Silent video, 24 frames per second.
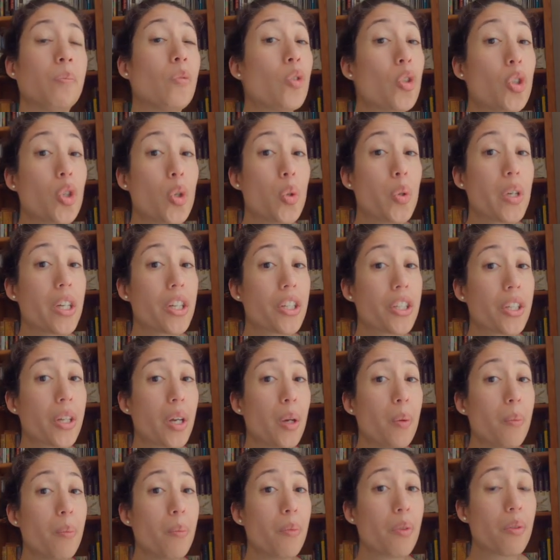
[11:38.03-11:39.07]
3 years
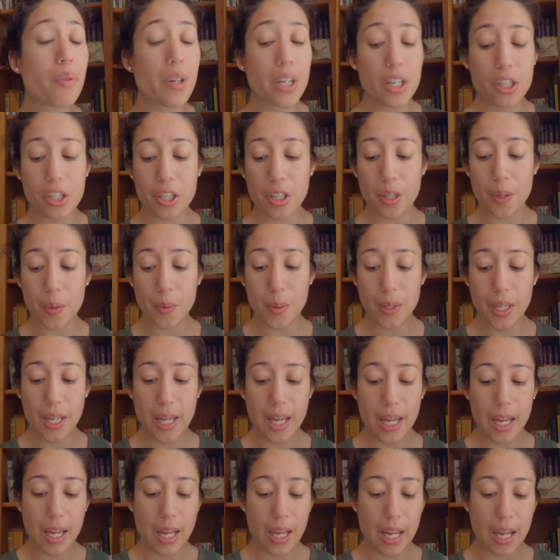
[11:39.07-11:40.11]
ago.
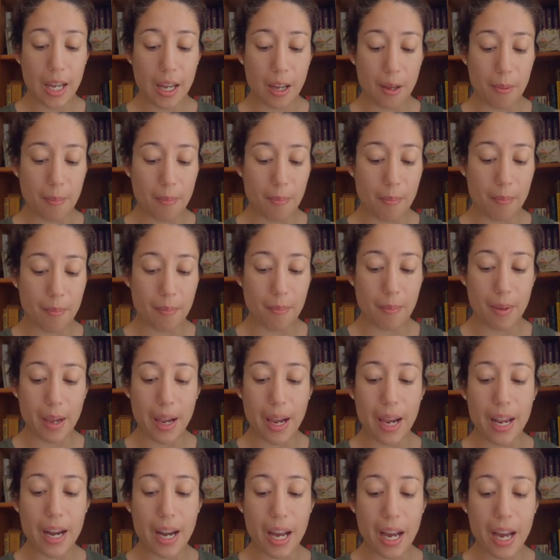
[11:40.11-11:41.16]
And
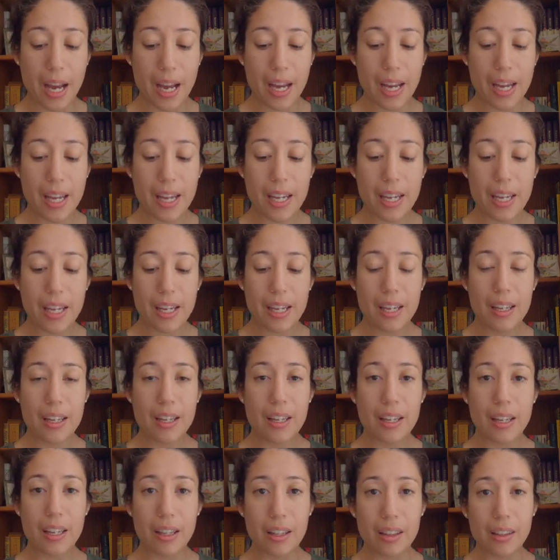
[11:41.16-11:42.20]
I
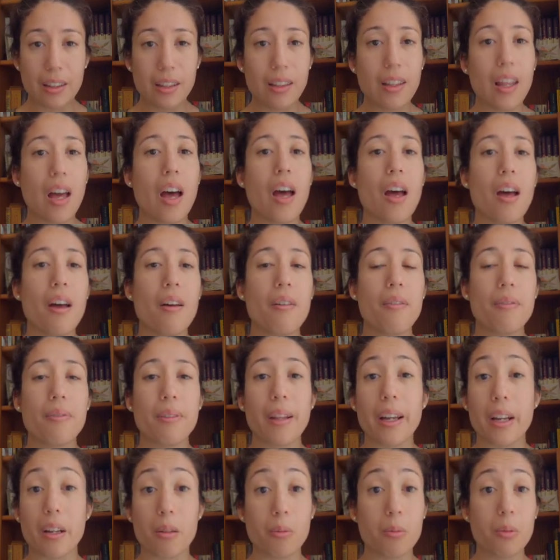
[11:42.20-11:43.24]
love
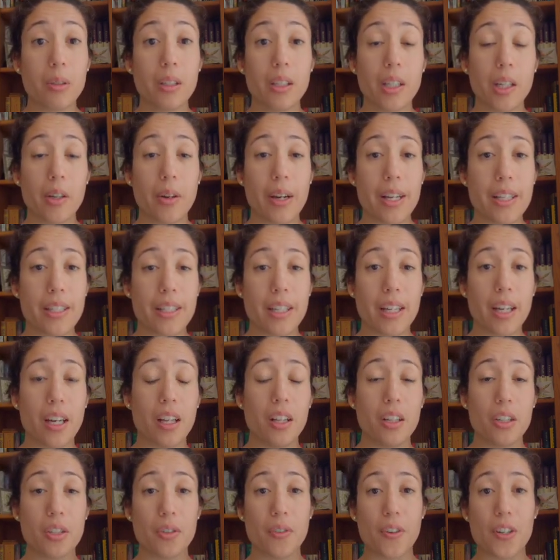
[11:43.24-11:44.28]
like really crazy
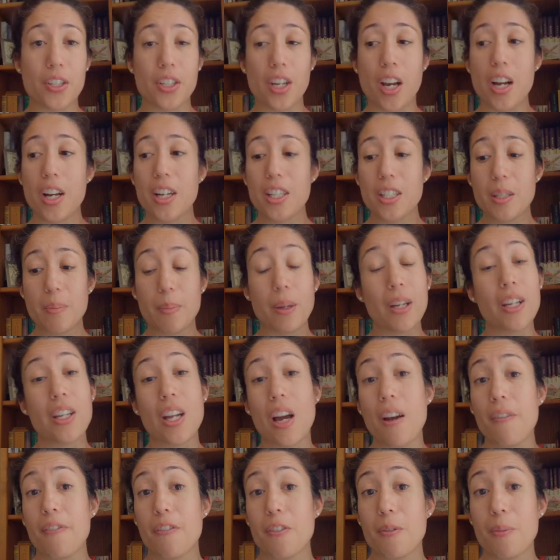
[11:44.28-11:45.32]
colors for socks, but
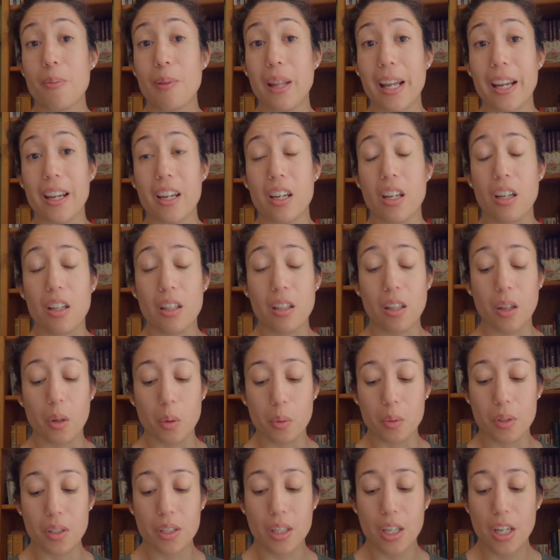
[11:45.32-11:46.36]
not for like
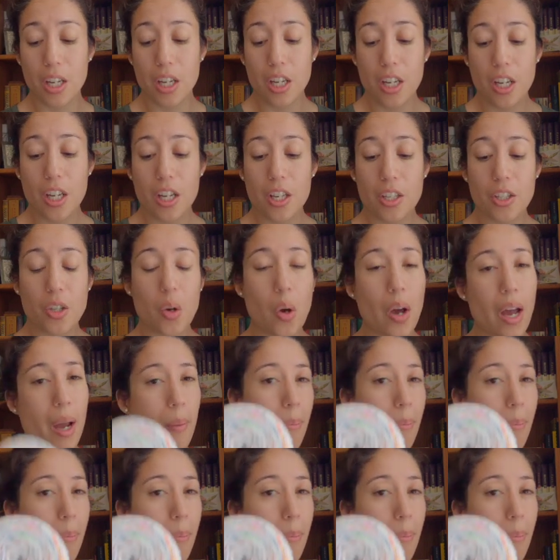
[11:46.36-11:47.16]
clothes. So I